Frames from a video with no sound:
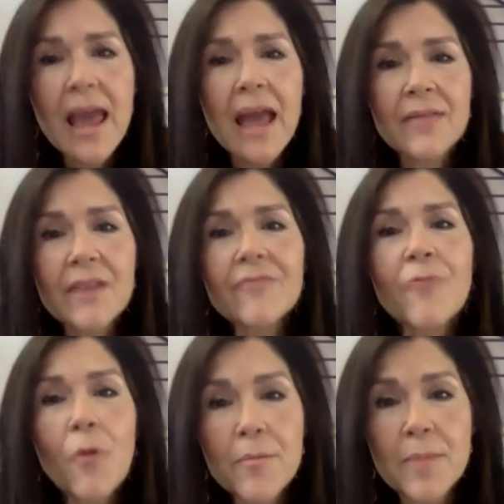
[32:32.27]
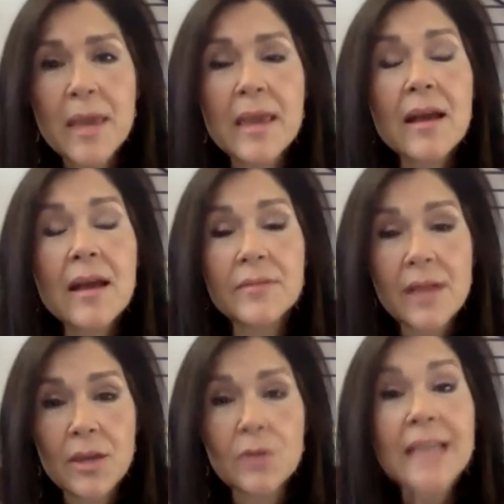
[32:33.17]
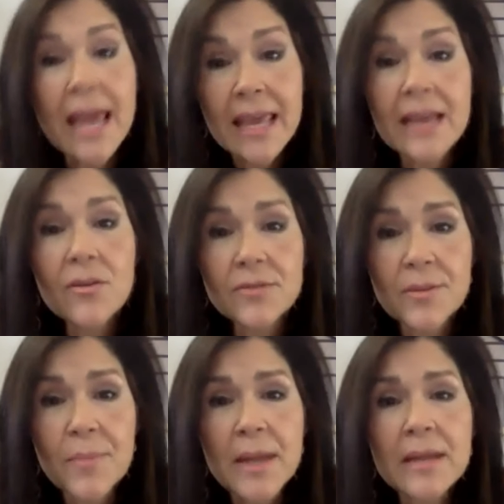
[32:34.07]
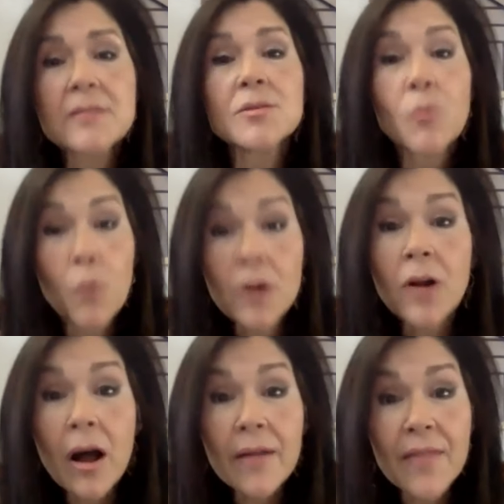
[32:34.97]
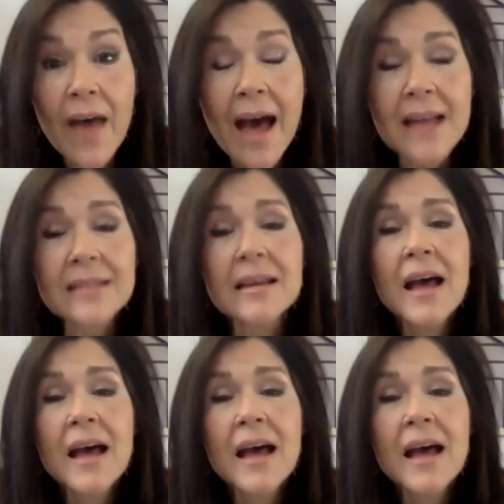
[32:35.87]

and therefore me you know take in those opinions work on that